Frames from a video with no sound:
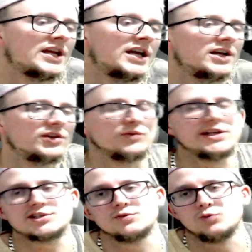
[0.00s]
the
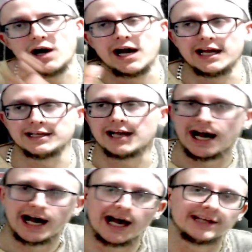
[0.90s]
reason why
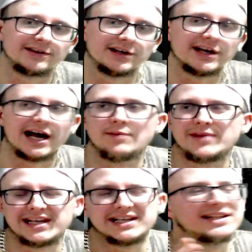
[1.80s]
I am
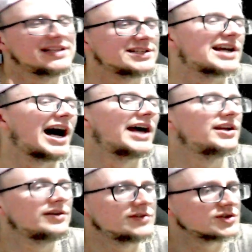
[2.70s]
making this kind
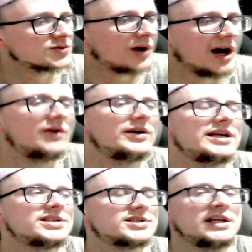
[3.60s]
of as well
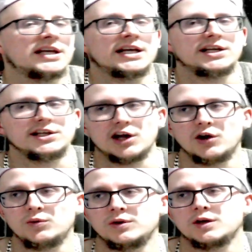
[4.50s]
is,
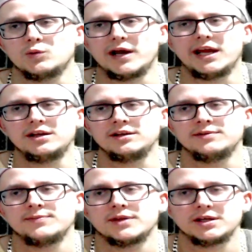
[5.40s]
when
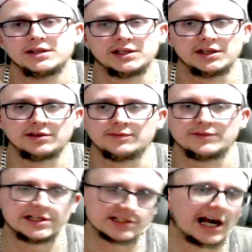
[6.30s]

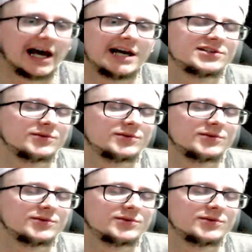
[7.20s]
these guys who were